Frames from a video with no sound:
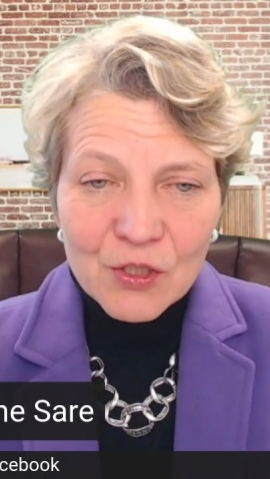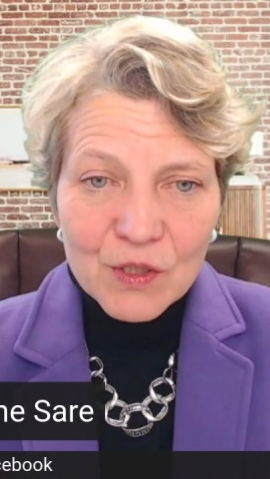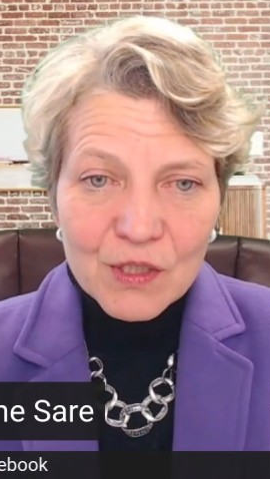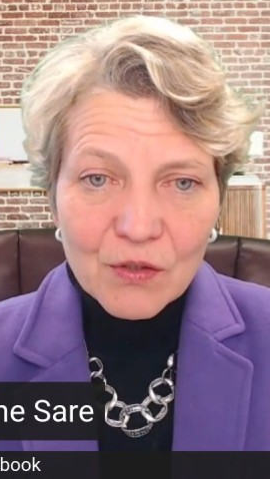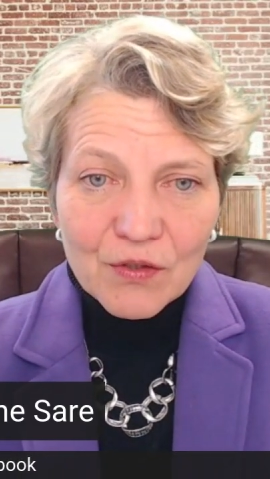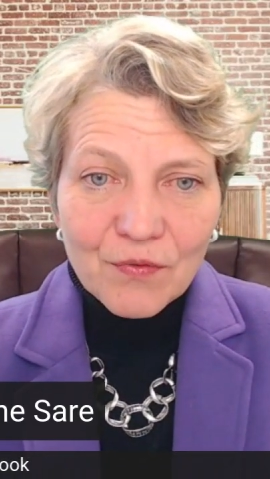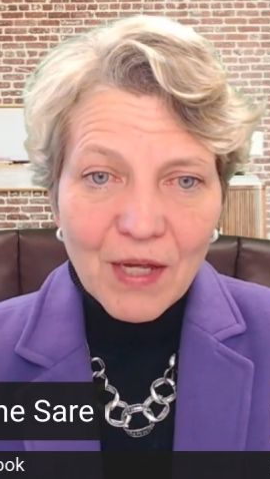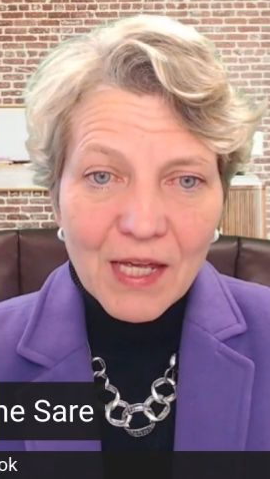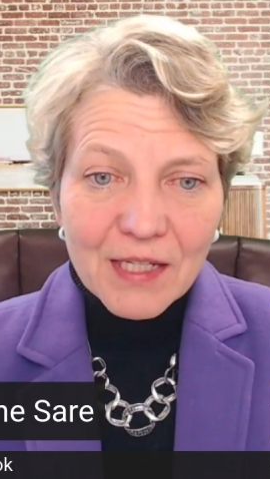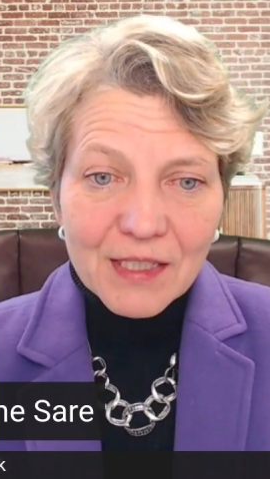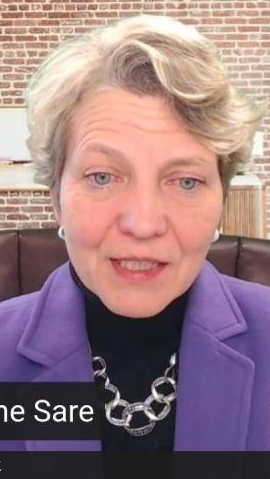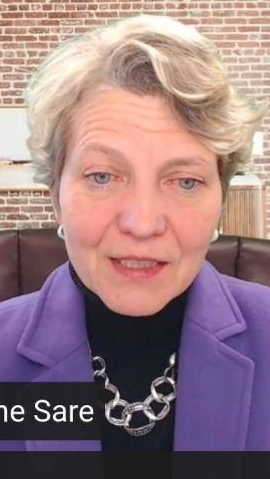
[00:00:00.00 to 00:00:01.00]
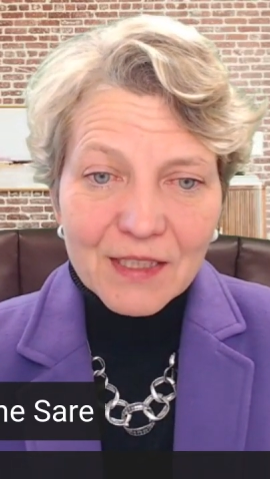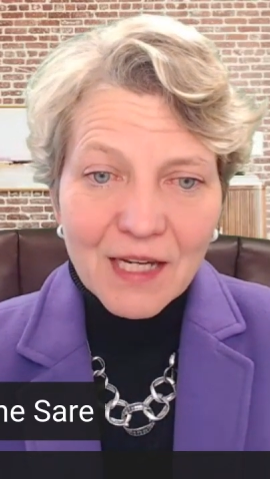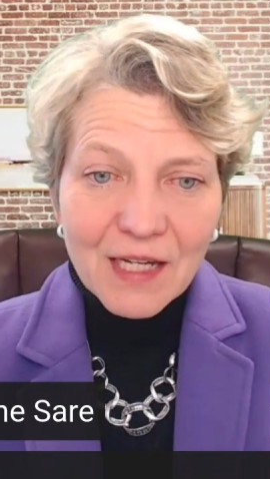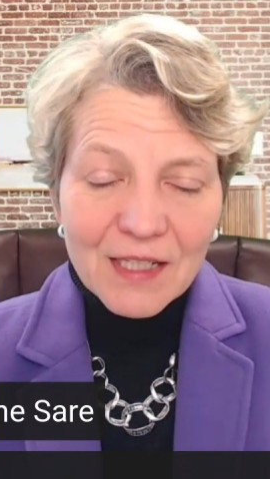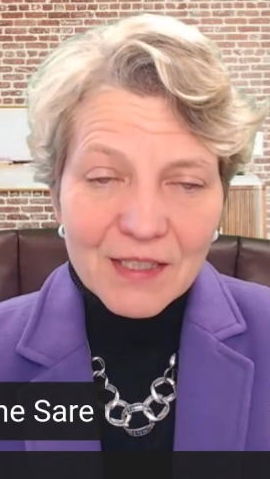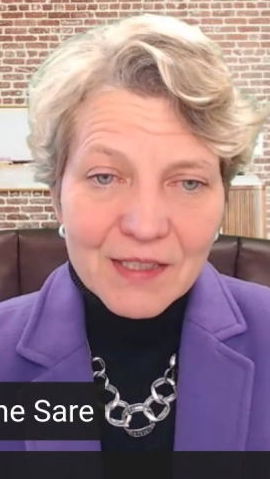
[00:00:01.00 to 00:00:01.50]
So the Vatican
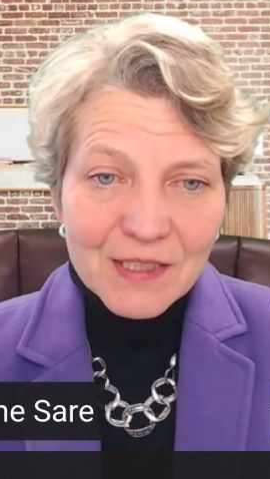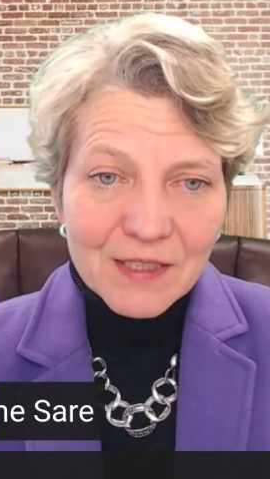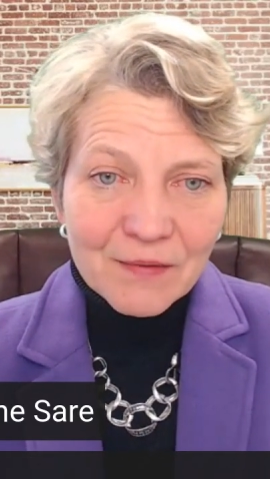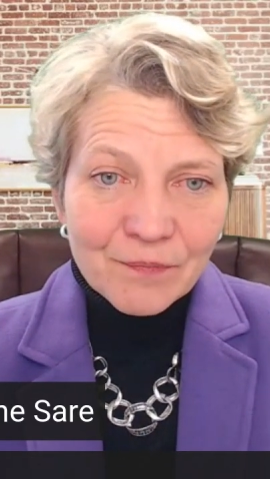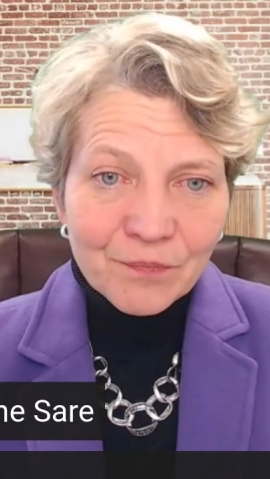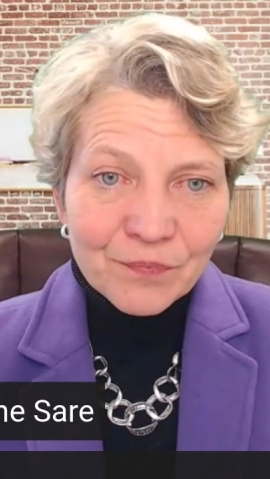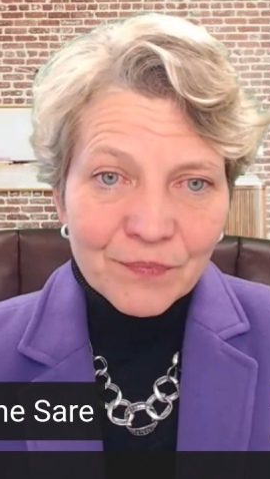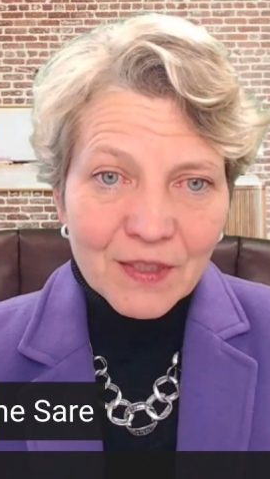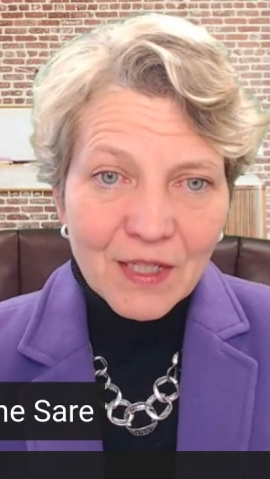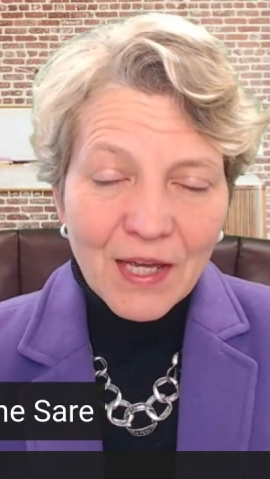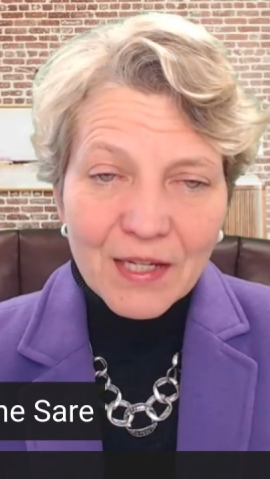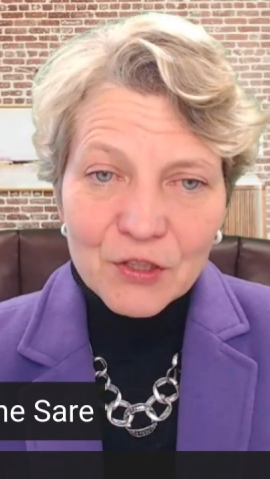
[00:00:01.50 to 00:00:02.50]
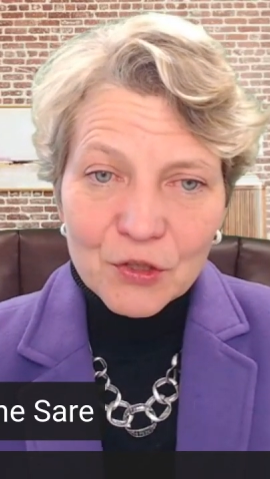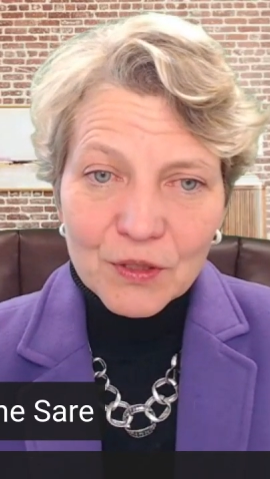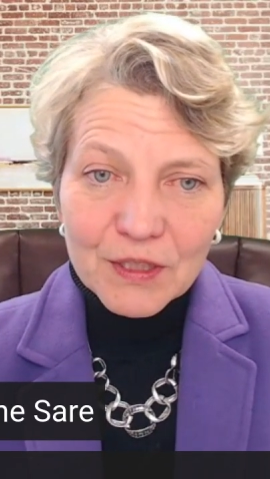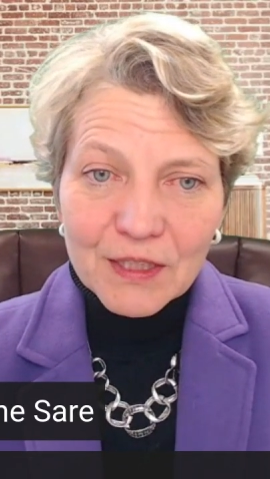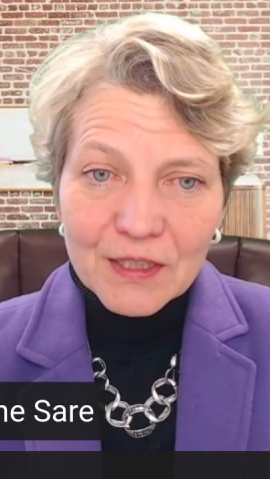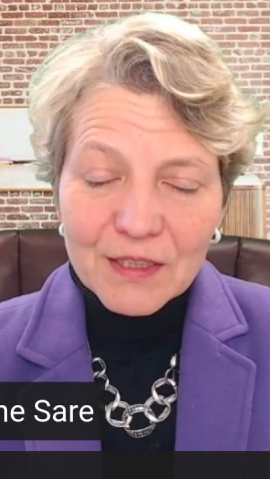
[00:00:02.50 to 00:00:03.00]
has
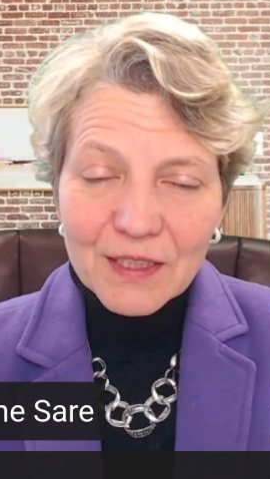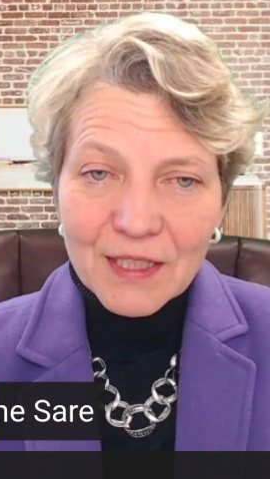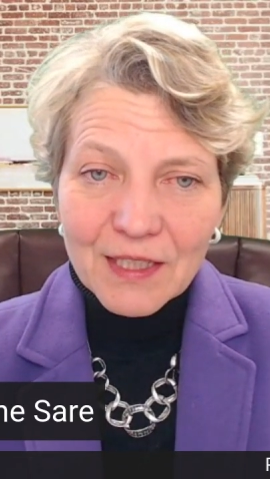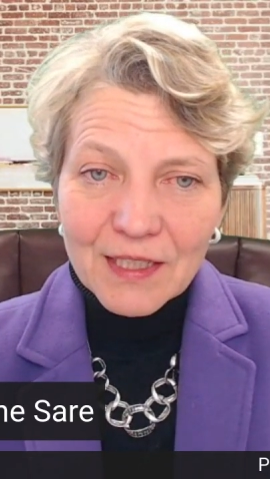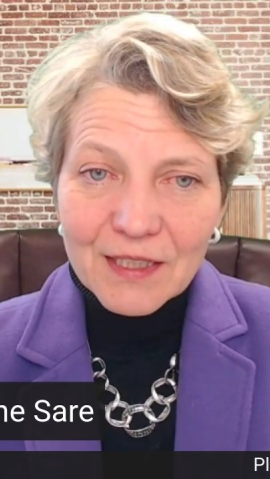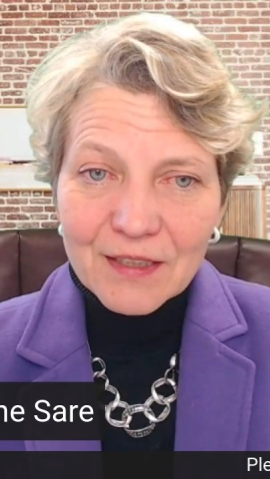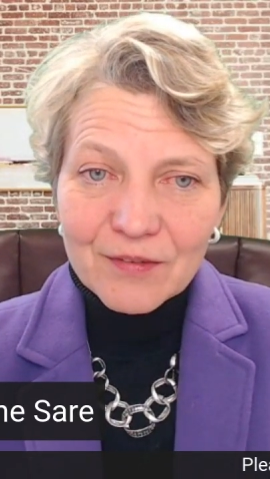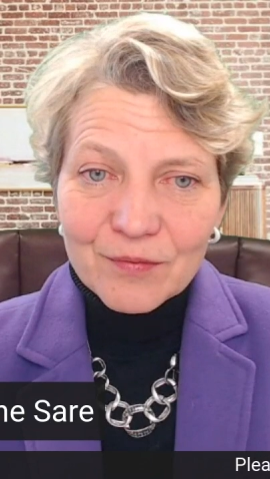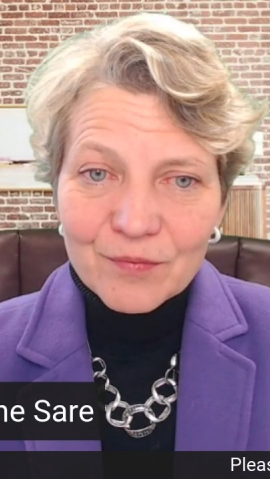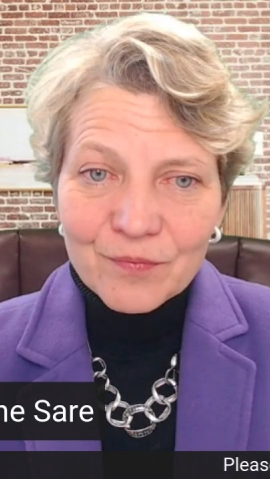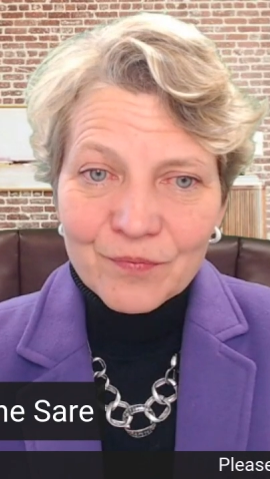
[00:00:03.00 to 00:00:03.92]
actually a